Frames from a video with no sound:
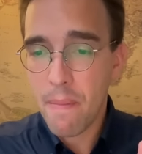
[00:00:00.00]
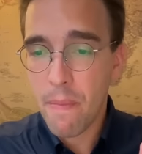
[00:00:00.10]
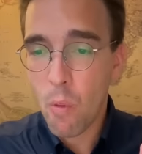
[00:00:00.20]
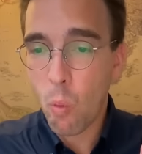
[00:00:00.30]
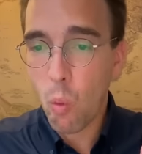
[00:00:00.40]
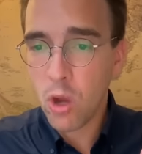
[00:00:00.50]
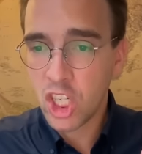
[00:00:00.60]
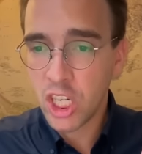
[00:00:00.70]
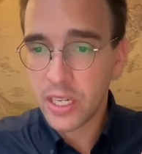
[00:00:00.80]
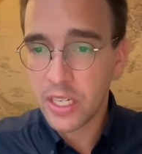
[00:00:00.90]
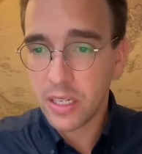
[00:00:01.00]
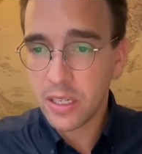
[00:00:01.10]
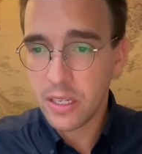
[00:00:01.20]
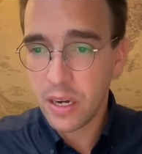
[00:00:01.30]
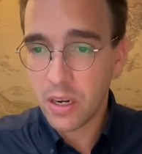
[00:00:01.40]

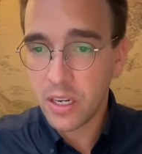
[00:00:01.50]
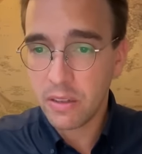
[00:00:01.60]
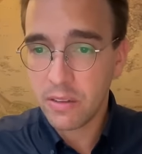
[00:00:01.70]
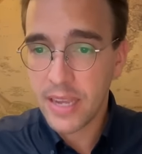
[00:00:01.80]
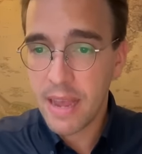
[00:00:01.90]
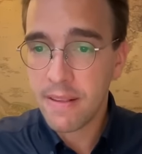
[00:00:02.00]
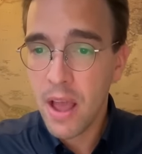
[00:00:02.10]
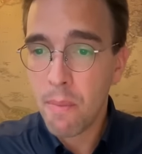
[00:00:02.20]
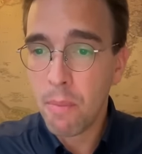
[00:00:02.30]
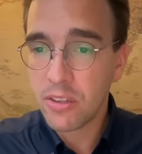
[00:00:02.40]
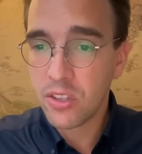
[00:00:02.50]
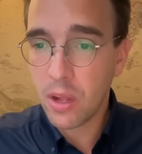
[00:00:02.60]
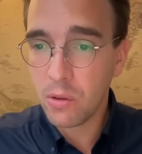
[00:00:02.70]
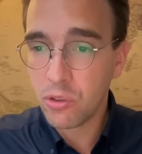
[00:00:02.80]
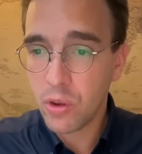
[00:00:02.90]
Washington, the article says, must
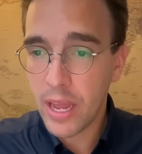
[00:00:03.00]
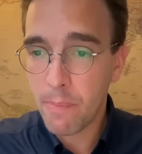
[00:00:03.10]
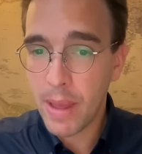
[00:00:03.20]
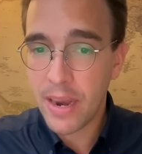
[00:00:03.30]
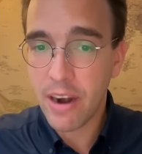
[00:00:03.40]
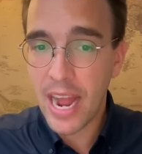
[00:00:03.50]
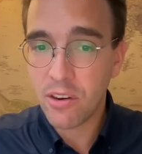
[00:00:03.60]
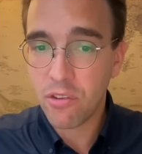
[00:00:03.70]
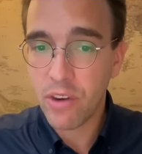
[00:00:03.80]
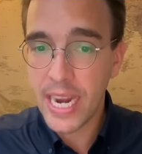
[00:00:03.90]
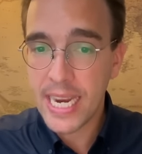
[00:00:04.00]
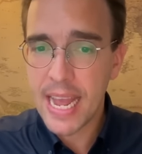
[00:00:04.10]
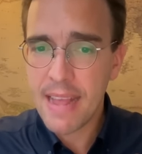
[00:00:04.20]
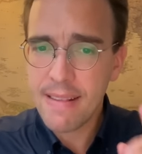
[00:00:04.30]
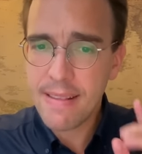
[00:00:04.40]
also get better at
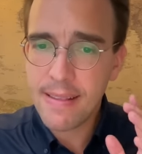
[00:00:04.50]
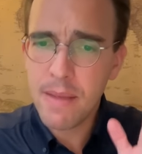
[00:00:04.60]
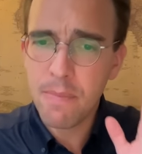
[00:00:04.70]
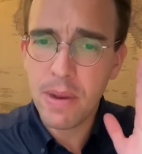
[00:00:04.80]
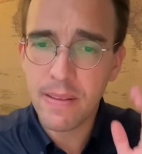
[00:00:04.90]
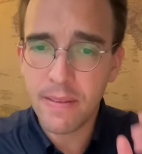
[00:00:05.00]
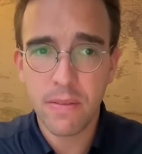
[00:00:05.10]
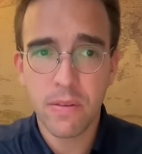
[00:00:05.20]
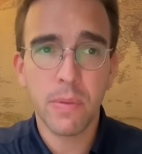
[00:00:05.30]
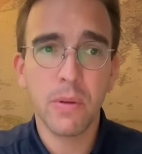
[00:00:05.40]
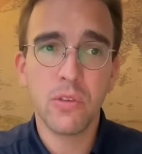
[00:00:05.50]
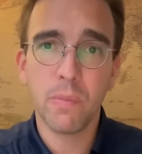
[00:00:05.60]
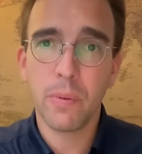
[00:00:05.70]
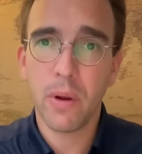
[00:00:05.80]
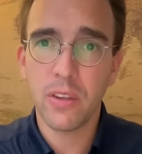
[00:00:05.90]
creating a seamless
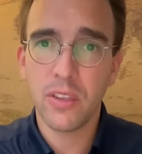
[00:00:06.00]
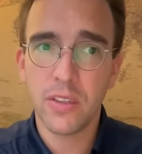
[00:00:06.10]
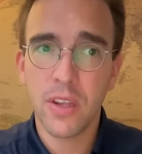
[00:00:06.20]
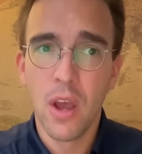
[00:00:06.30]
distribution process